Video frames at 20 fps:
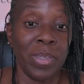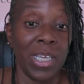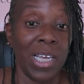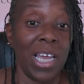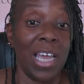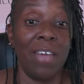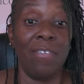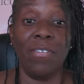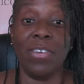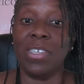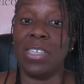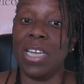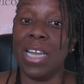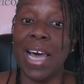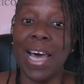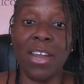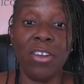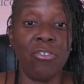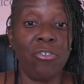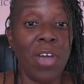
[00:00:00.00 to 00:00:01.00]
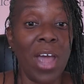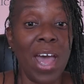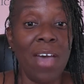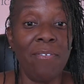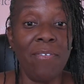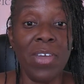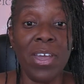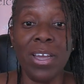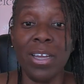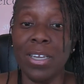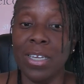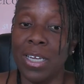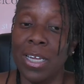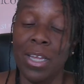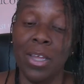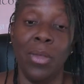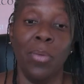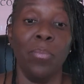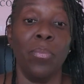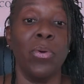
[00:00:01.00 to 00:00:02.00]
If it's a lot of traffic,
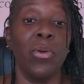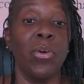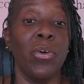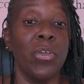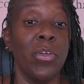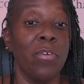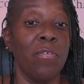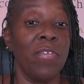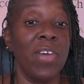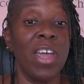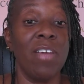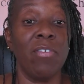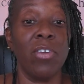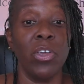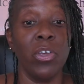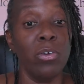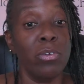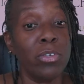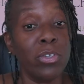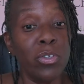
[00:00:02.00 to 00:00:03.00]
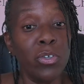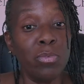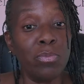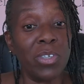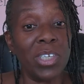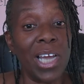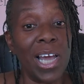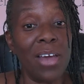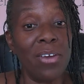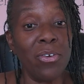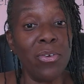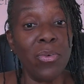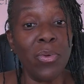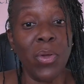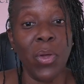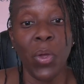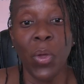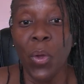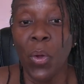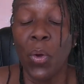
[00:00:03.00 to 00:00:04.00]
put on your favorite YouTube
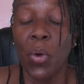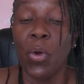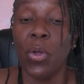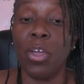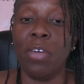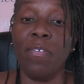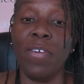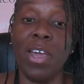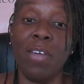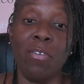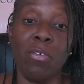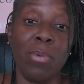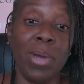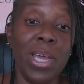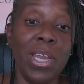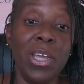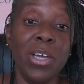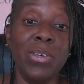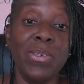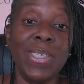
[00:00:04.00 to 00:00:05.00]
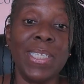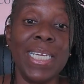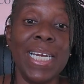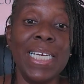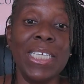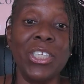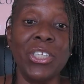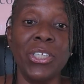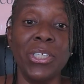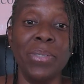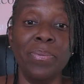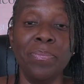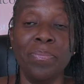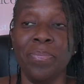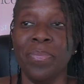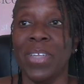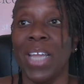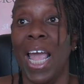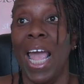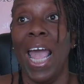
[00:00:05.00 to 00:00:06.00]
channel or your favorite radio station
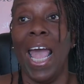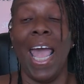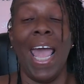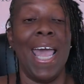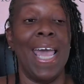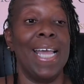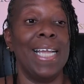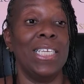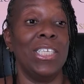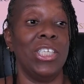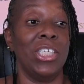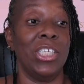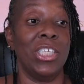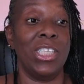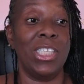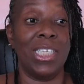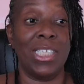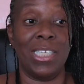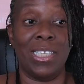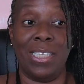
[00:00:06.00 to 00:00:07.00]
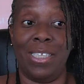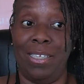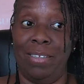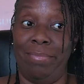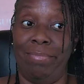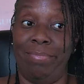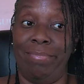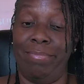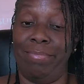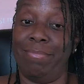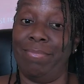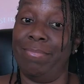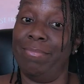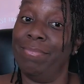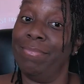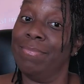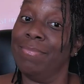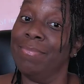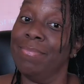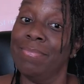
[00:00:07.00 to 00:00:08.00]
and just
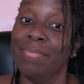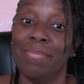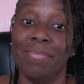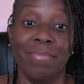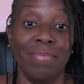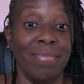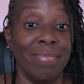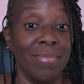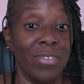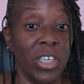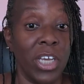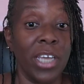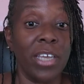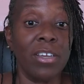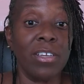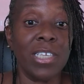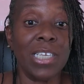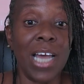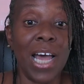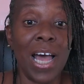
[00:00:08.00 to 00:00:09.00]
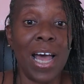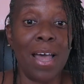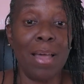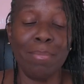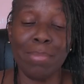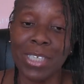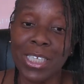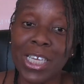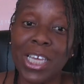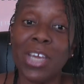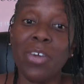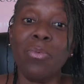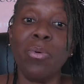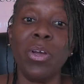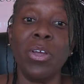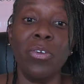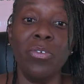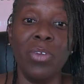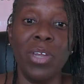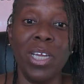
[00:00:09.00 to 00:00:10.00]
take your time to get where
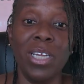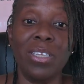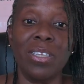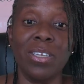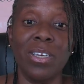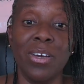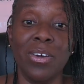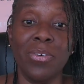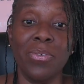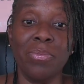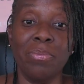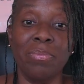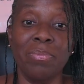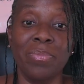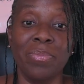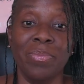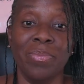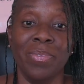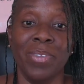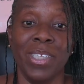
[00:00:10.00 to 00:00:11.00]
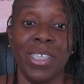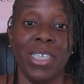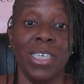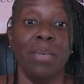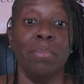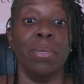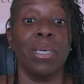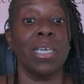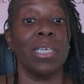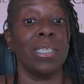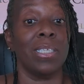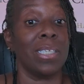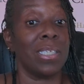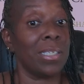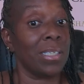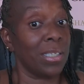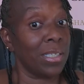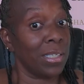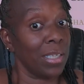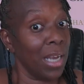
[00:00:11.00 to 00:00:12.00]
you need to go.
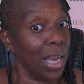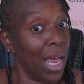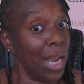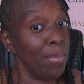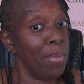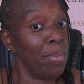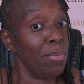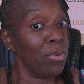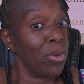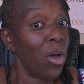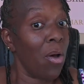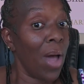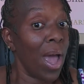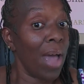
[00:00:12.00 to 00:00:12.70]
Because a lot of people don't